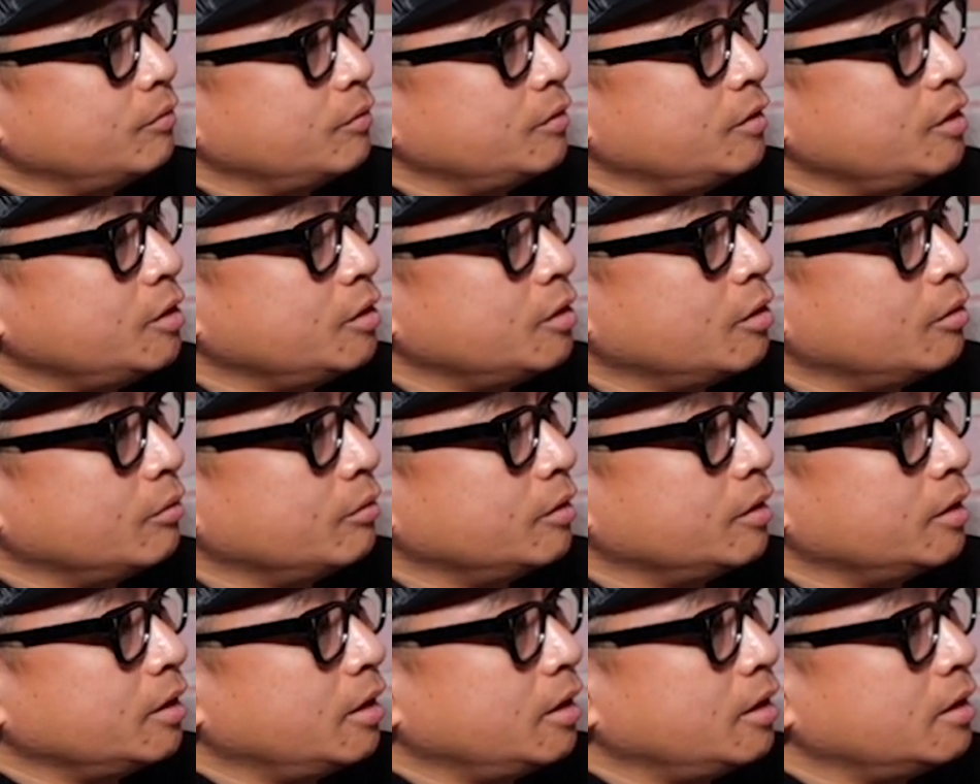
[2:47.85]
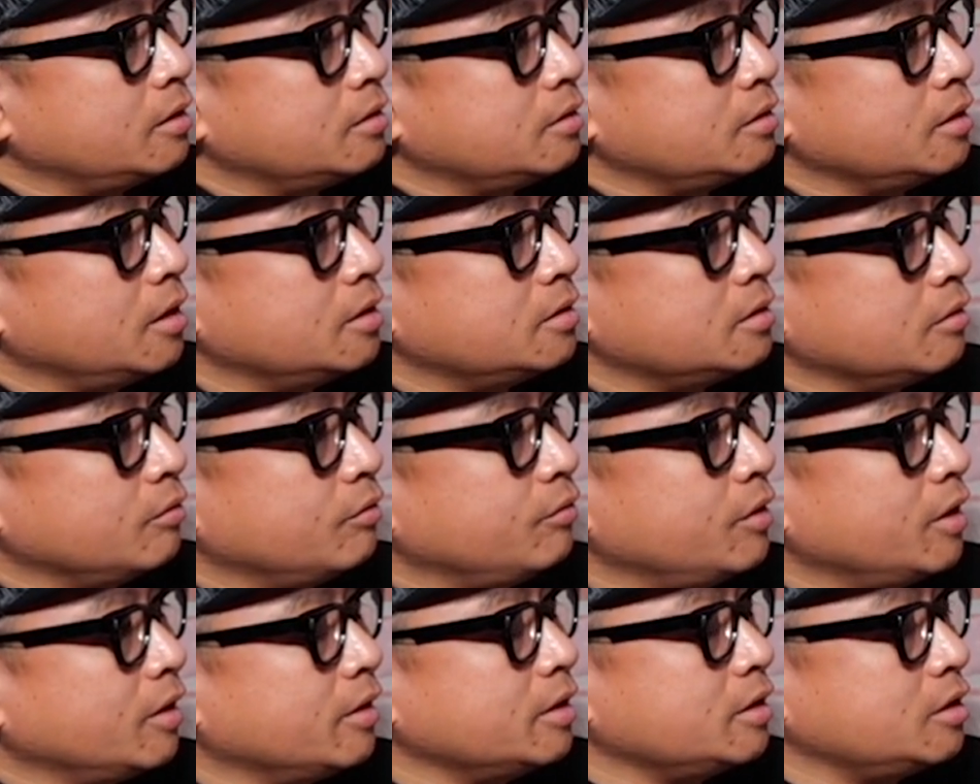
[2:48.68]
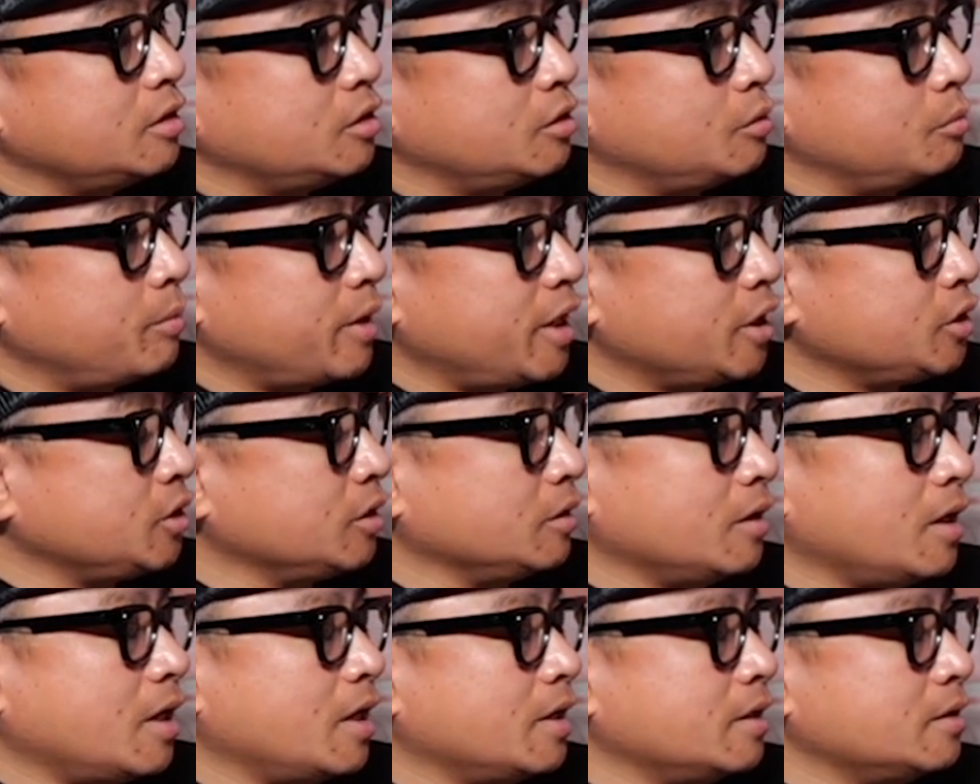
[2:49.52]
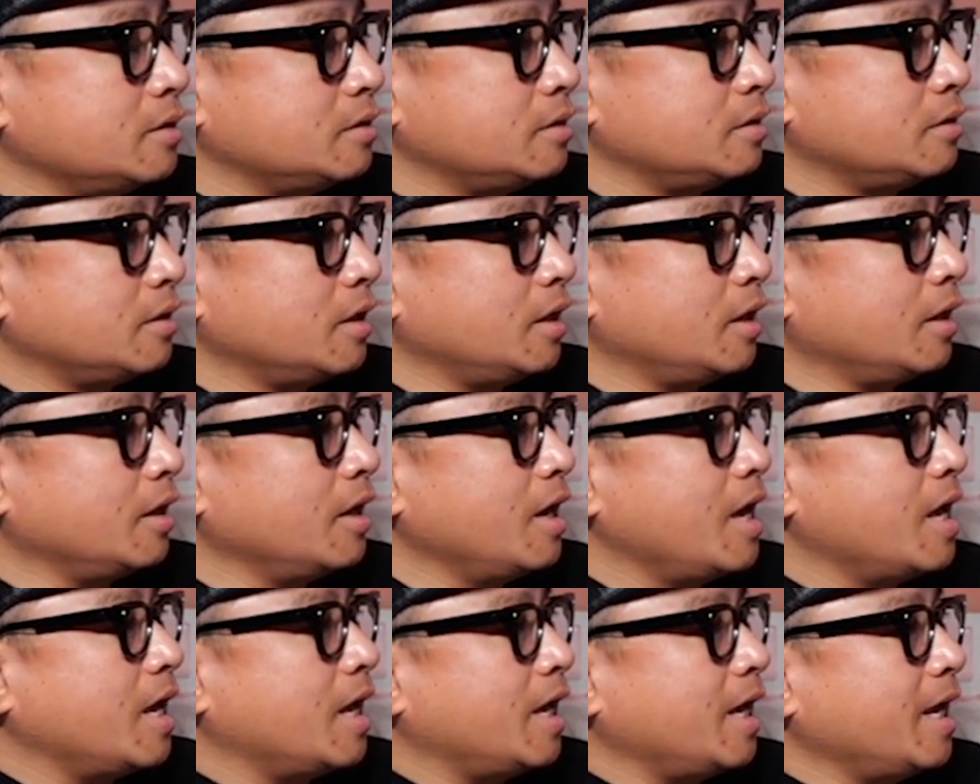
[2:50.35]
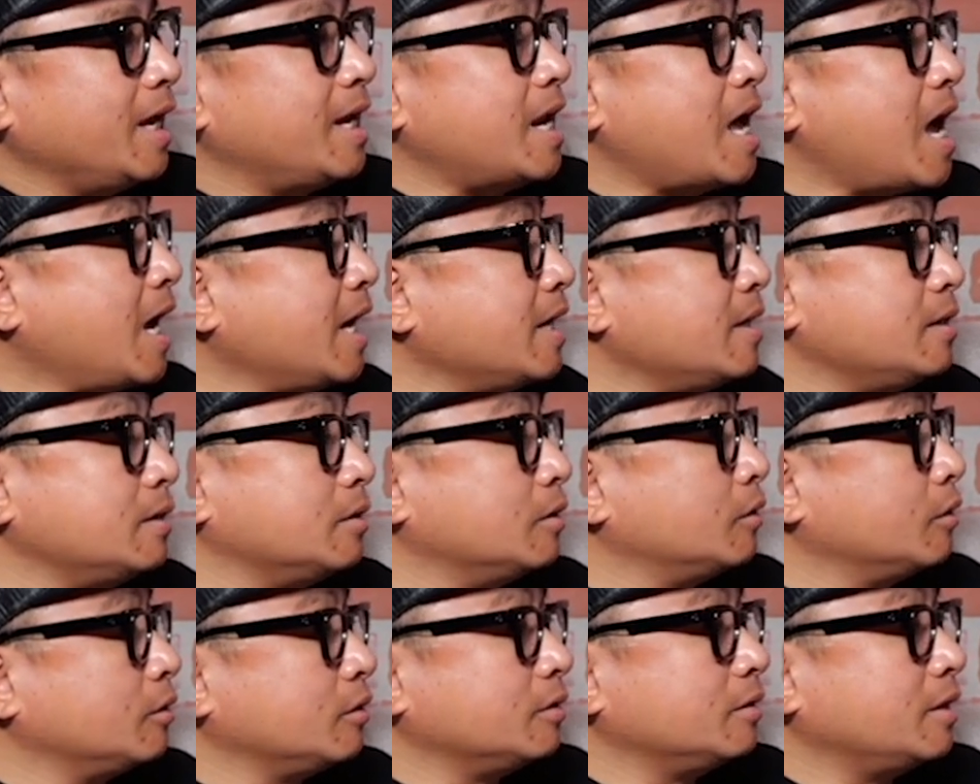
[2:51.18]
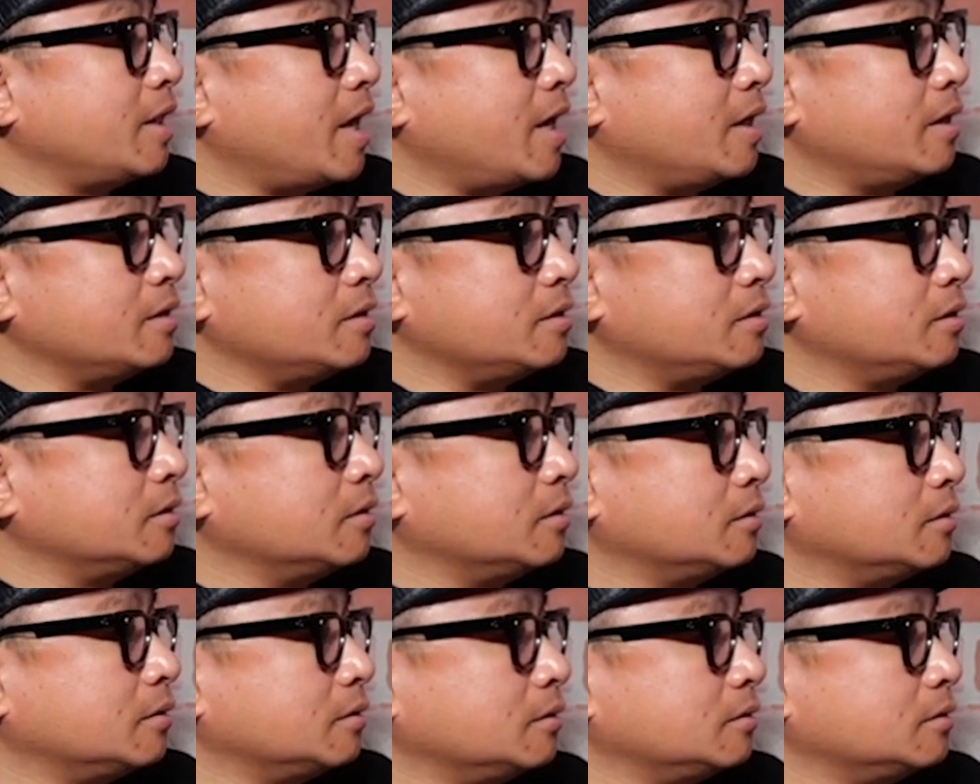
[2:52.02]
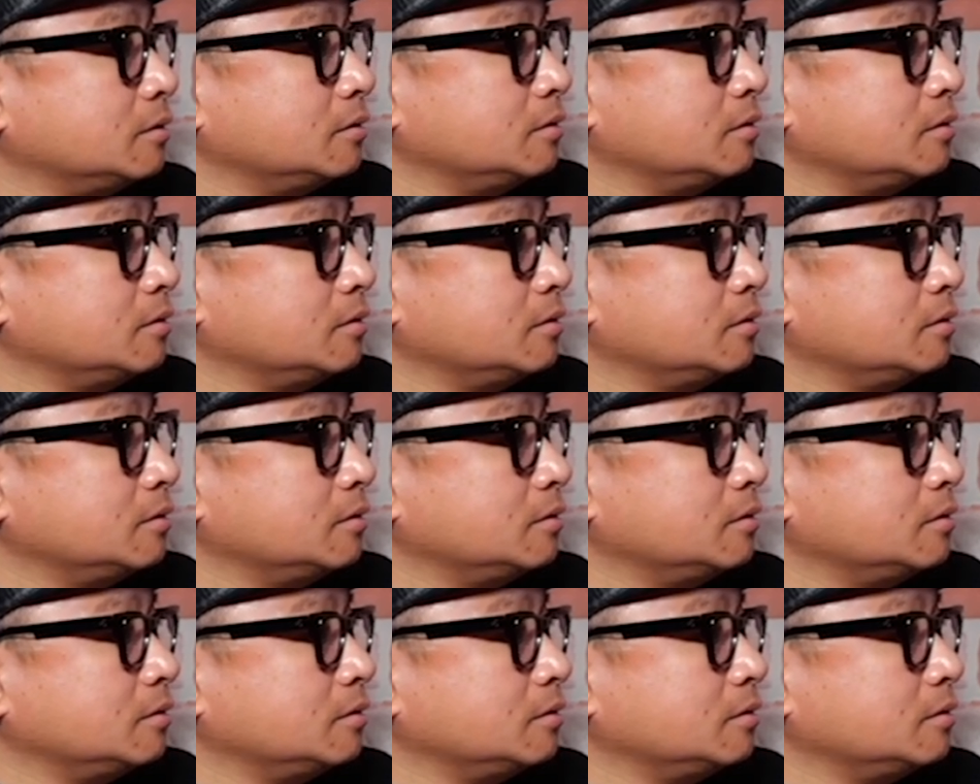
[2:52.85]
You know, it's a very specialized thing, and I didn't learn that until